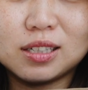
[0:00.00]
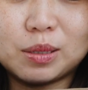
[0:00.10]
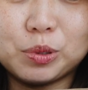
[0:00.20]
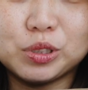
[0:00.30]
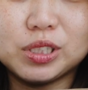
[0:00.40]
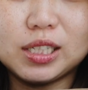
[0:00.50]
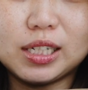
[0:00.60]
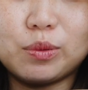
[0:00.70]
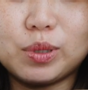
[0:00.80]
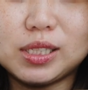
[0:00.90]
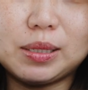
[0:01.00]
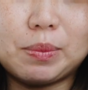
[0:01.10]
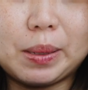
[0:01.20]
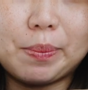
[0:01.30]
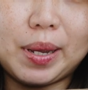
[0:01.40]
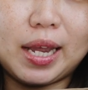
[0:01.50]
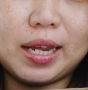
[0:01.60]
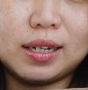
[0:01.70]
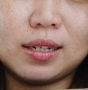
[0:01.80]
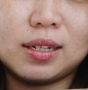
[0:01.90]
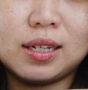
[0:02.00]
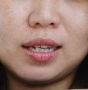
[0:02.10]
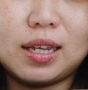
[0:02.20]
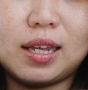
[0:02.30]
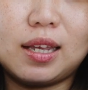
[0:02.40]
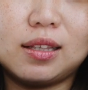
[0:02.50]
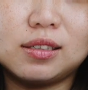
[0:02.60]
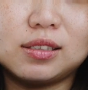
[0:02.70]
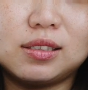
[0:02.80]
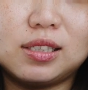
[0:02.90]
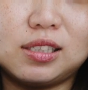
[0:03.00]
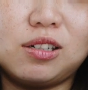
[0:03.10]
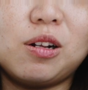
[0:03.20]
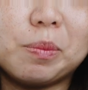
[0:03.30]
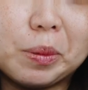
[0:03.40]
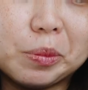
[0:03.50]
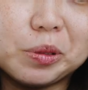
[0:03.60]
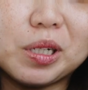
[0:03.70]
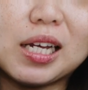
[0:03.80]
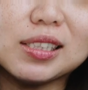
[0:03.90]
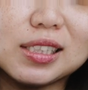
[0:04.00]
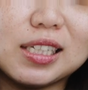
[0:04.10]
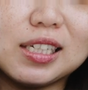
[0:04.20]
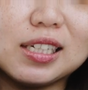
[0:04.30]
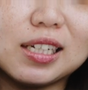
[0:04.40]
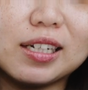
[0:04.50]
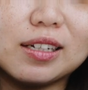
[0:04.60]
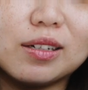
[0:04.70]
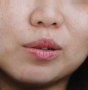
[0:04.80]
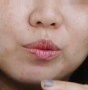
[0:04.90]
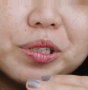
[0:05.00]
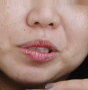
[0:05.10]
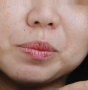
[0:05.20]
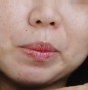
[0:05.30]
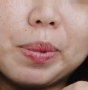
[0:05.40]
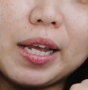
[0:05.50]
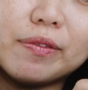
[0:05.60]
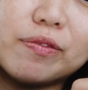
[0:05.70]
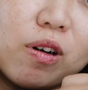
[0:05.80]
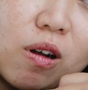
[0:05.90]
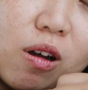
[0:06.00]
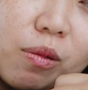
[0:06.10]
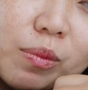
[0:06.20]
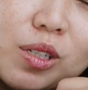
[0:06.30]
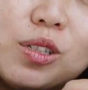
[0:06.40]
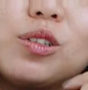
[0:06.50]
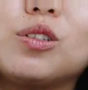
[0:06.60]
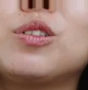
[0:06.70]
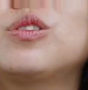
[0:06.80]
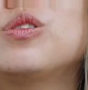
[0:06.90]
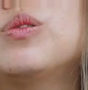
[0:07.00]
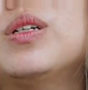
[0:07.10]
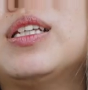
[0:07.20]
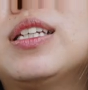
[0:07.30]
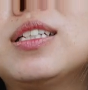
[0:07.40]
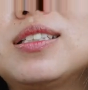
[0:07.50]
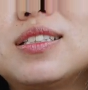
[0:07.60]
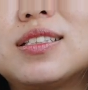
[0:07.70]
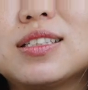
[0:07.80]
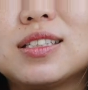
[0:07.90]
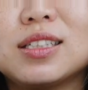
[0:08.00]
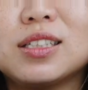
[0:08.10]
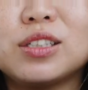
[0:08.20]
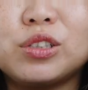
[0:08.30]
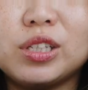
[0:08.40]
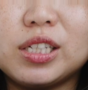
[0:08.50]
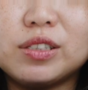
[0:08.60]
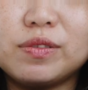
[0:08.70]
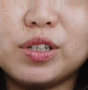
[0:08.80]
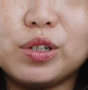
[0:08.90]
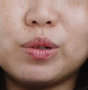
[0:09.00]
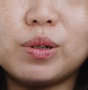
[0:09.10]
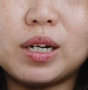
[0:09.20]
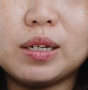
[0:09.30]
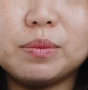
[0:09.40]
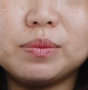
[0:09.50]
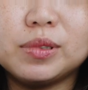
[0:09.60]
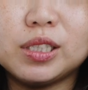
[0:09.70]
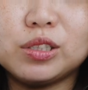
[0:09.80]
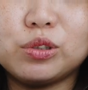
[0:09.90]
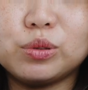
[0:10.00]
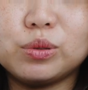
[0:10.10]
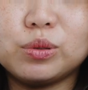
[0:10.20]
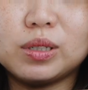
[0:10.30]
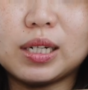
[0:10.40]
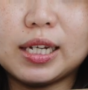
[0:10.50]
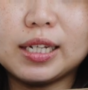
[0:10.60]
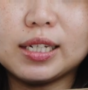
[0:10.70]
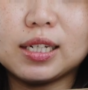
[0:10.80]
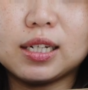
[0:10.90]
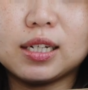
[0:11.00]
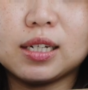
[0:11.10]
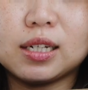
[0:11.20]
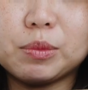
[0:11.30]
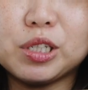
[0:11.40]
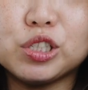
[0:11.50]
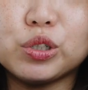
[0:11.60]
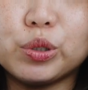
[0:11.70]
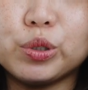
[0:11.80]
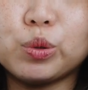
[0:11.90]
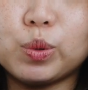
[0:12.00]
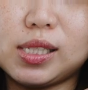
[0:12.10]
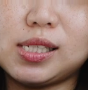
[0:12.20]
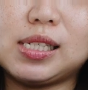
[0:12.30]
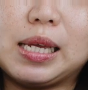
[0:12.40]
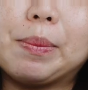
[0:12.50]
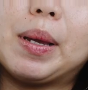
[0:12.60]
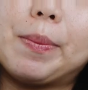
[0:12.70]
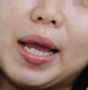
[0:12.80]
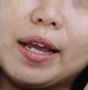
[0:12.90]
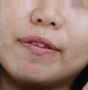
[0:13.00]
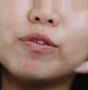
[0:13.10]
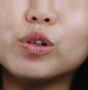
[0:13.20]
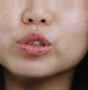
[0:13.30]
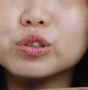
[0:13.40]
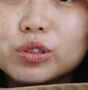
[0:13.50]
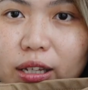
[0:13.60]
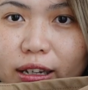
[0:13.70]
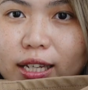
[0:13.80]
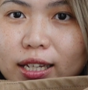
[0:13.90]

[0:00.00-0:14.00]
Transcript: I posted like what's in my bag. And there's, there's a lot of people asking like, where's my bag from? So in this today's video, I'm gonna do like uh, I'm gonna show you what's in my bag for today.